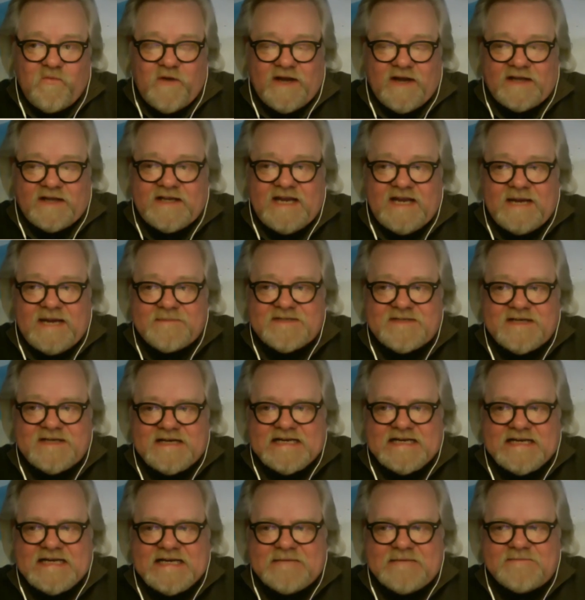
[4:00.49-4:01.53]
it came
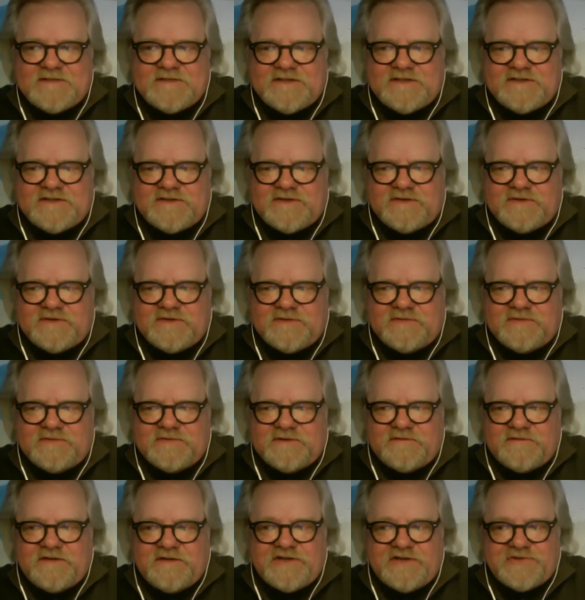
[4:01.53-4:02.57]
time to do
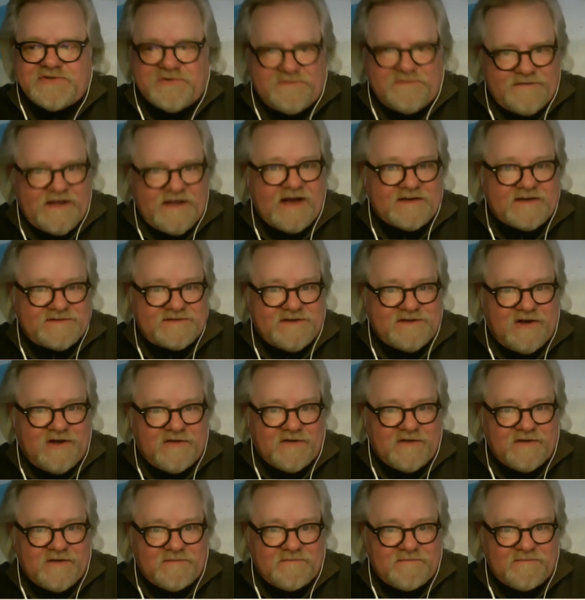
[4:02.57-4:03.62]
the visual effects, all
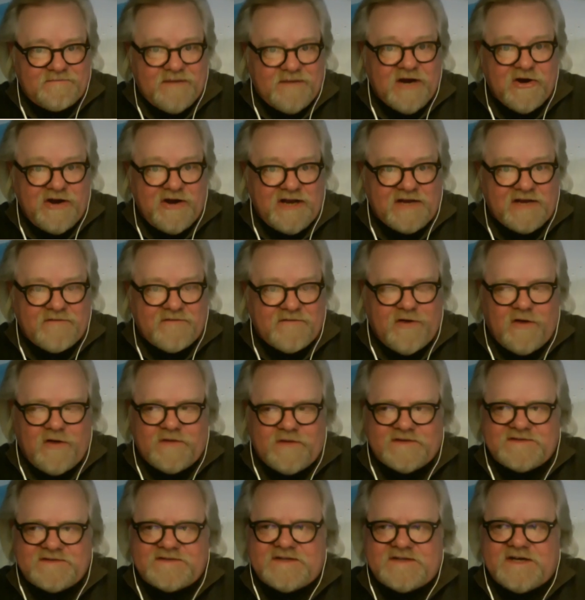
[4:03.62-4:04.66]
the marrying of all
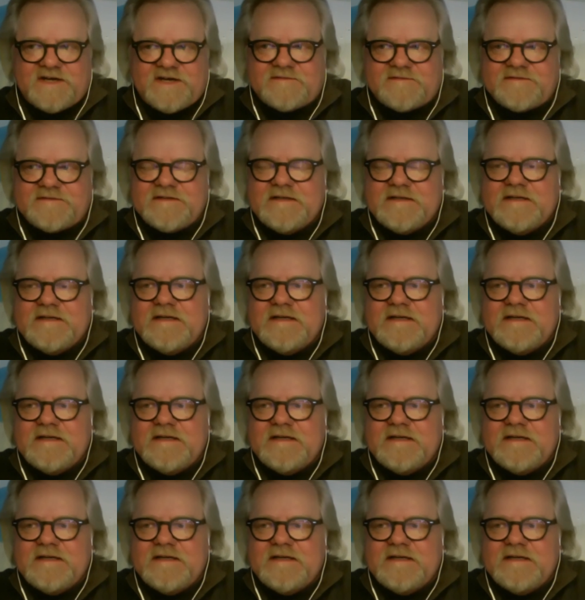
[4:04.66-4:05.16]
this stuff,